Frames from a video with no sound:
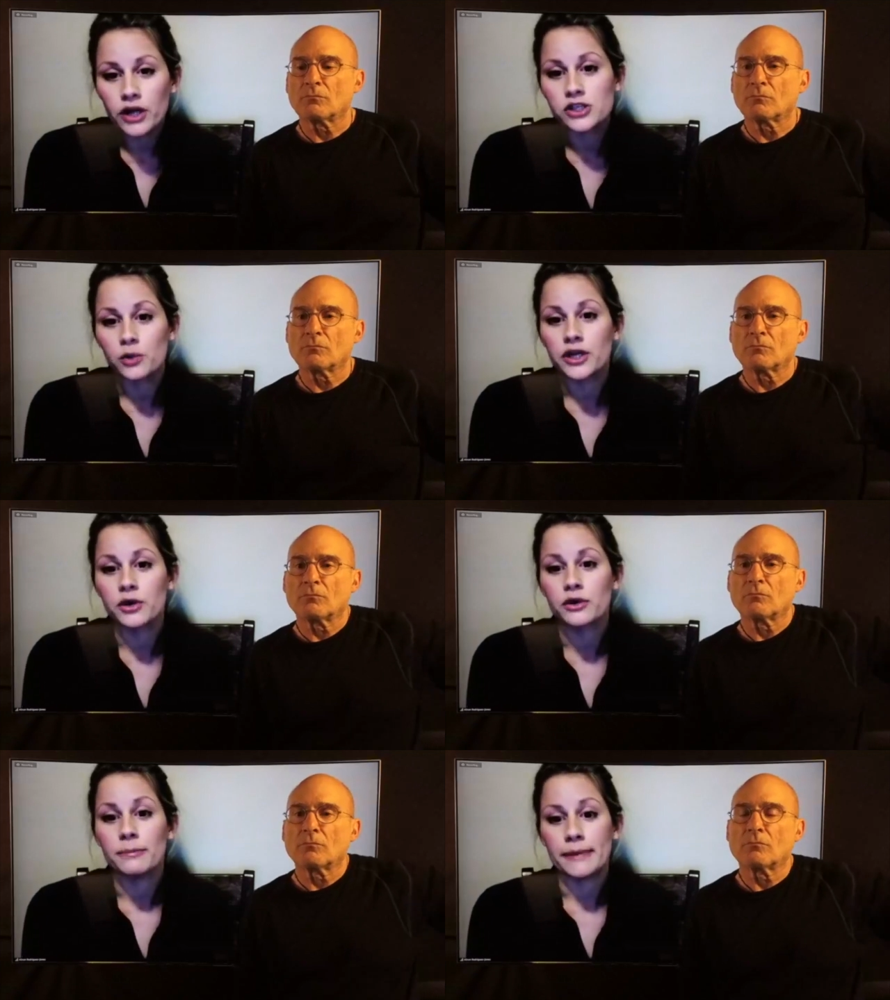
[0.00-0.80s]
Speaker 1: so we know
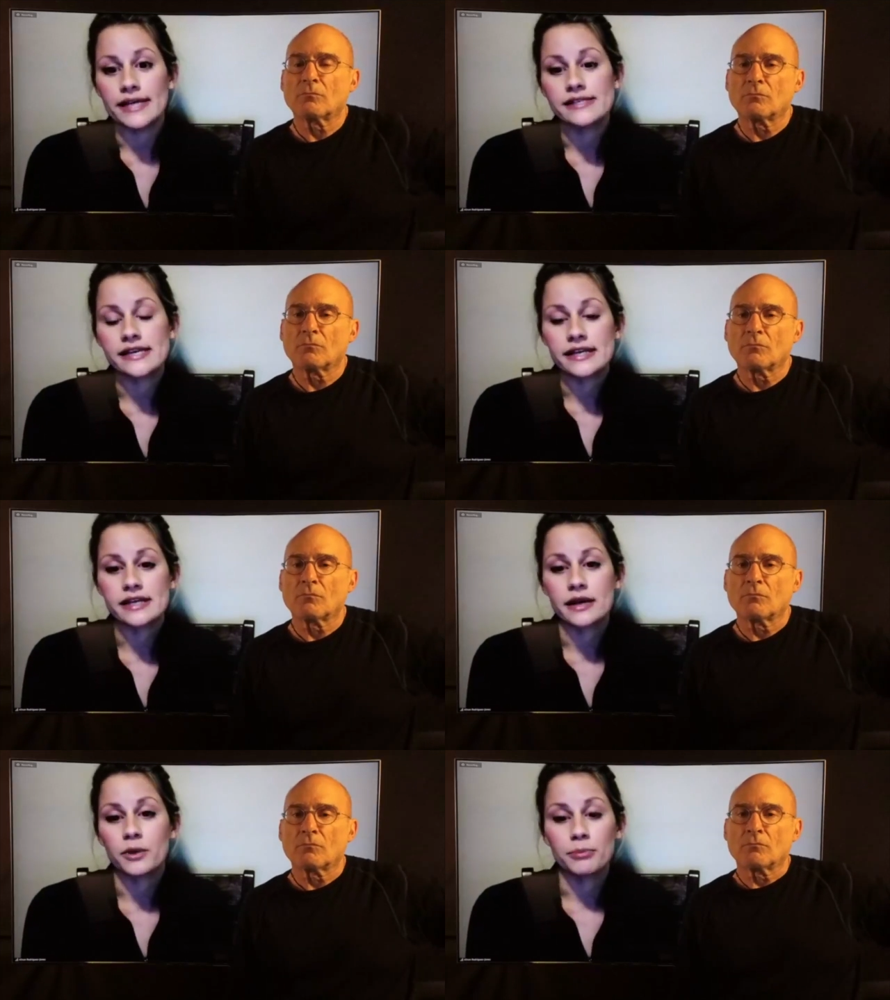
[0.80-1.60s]
the basics
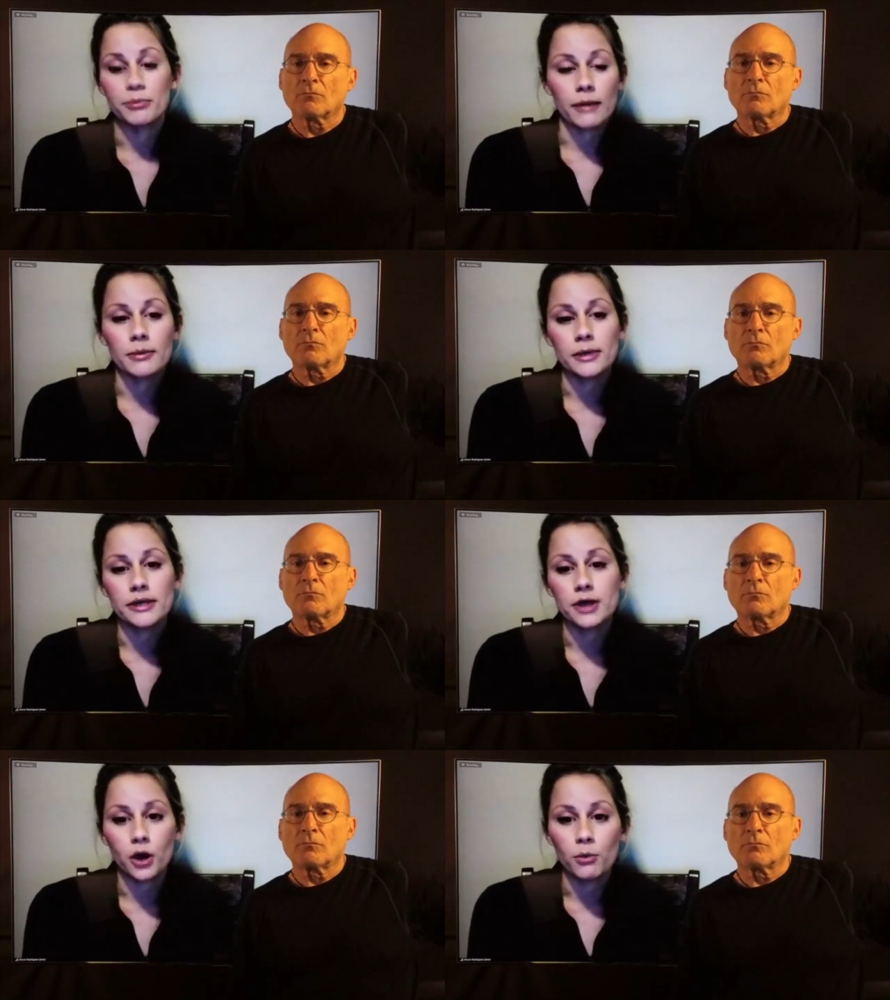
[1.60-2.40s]
and we probably
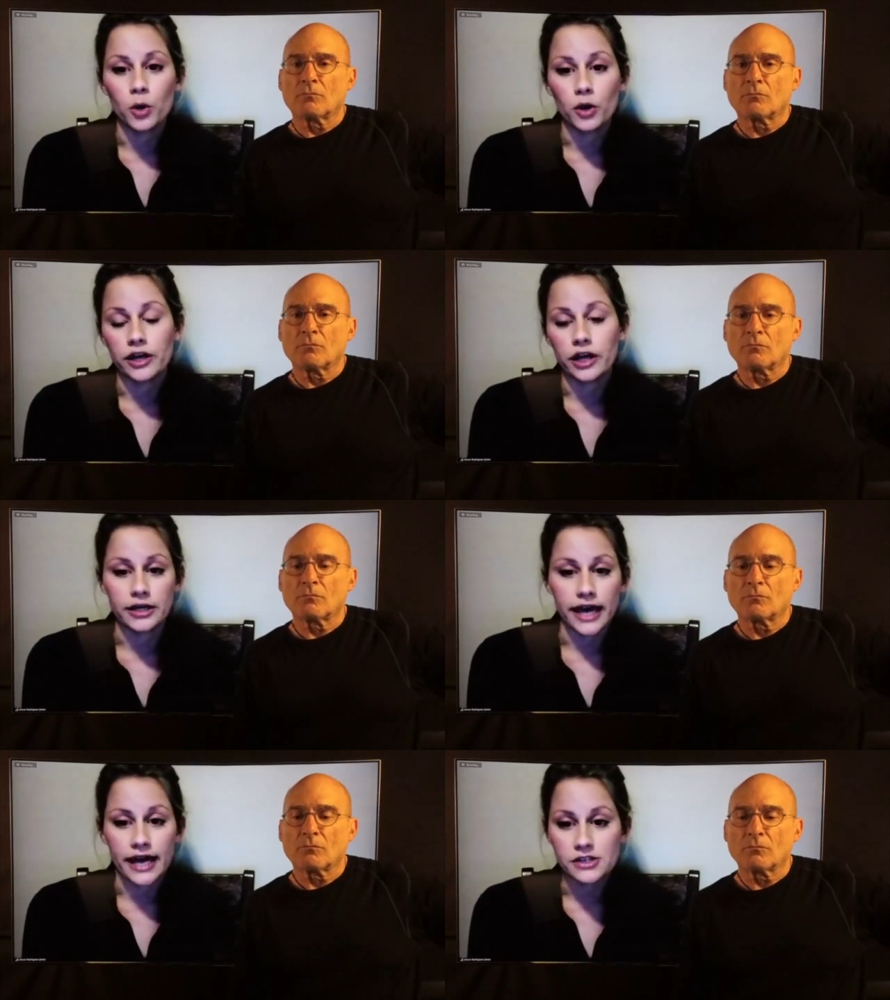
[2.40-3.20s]
know more than our
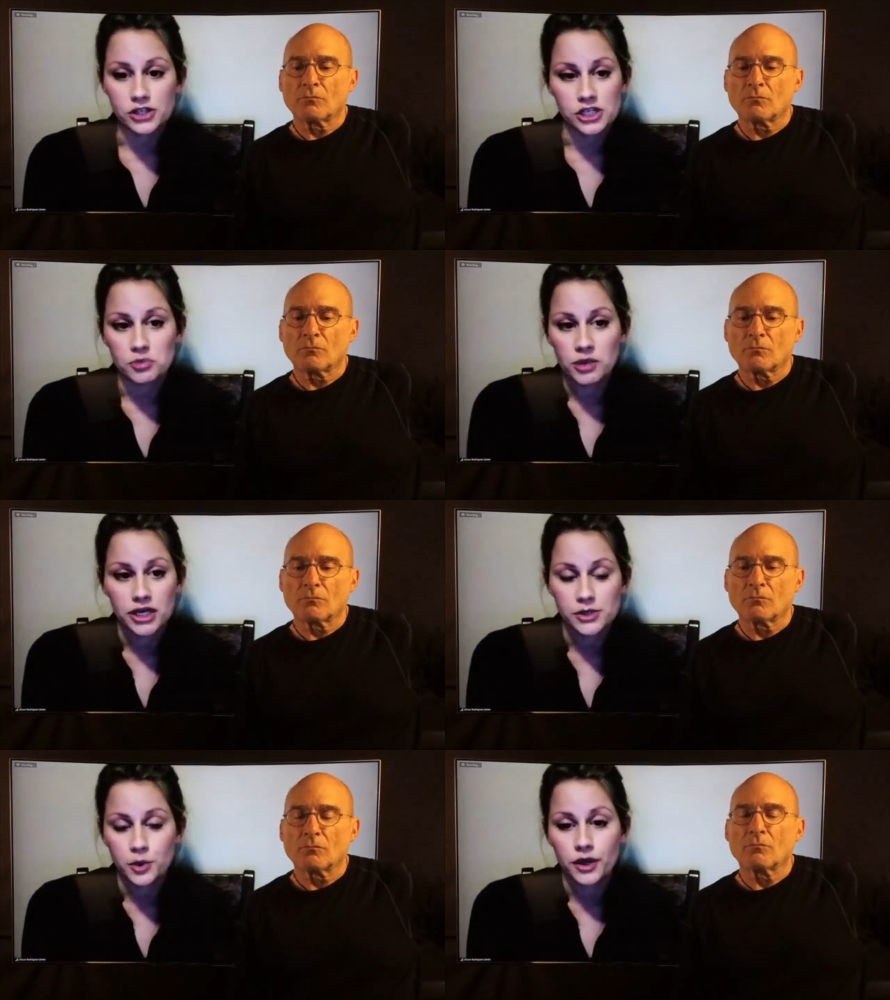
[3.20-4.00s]
guests just because
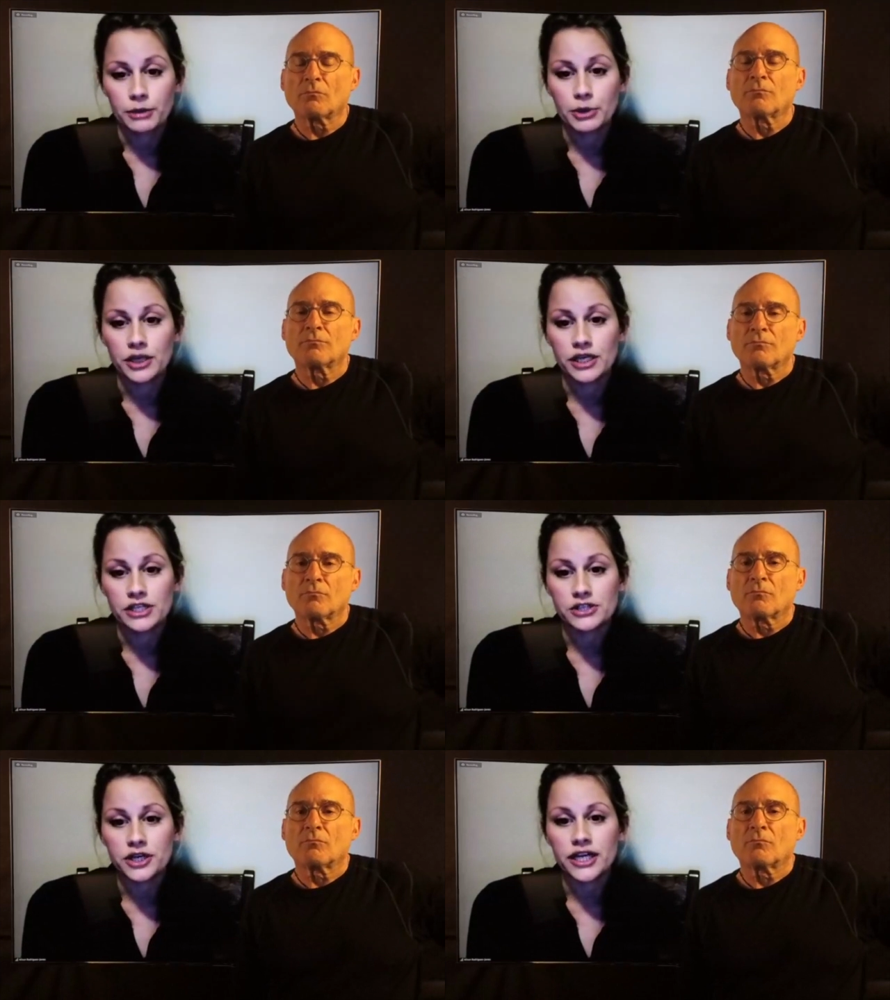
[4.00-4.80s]
we're in the beauty
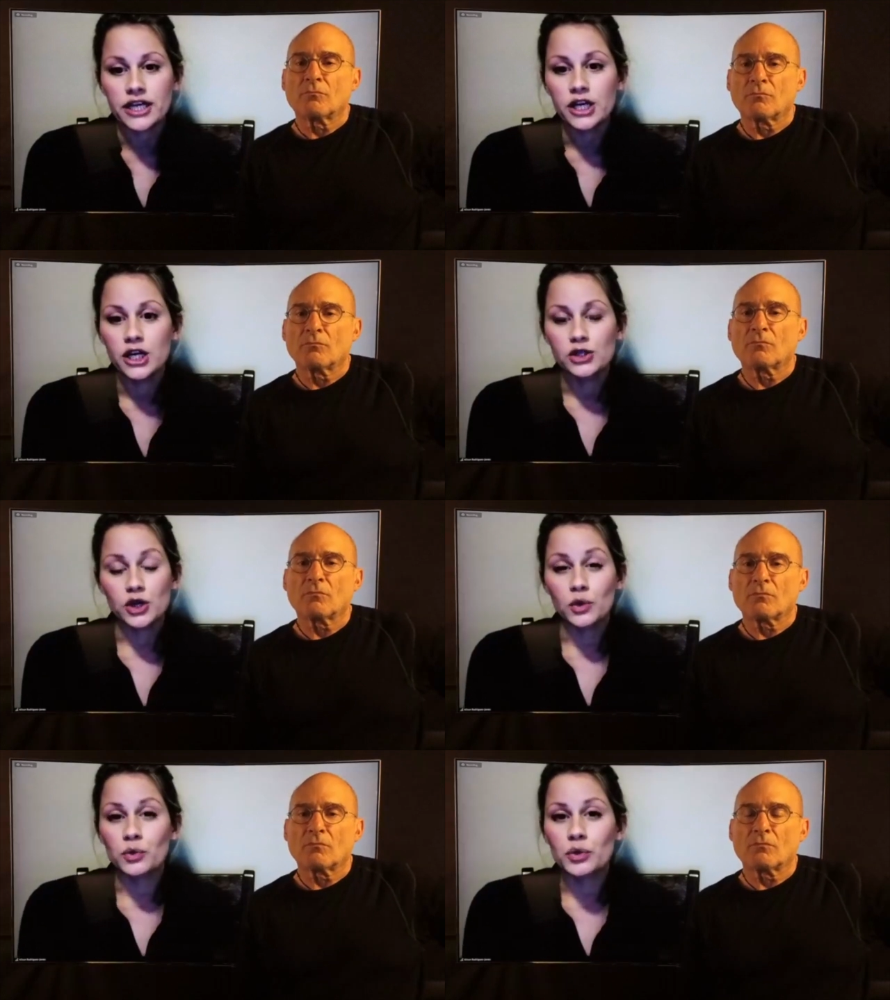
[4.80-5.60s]
industry.
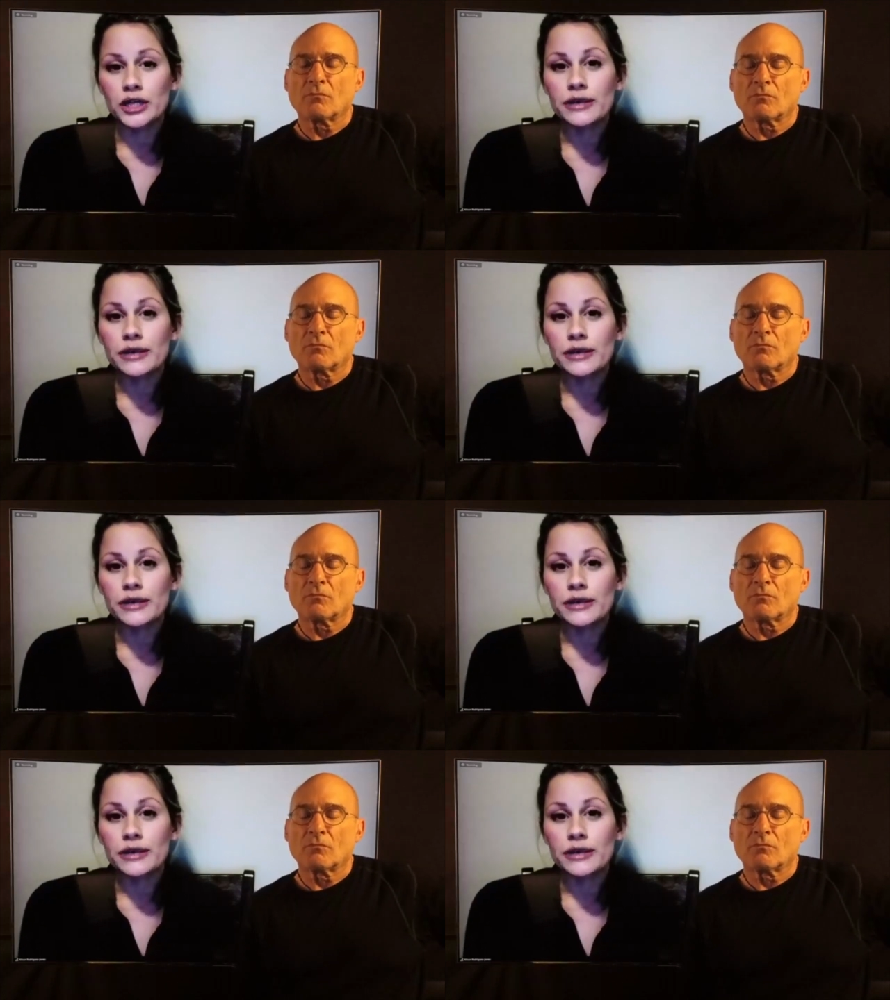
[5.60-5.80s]
So really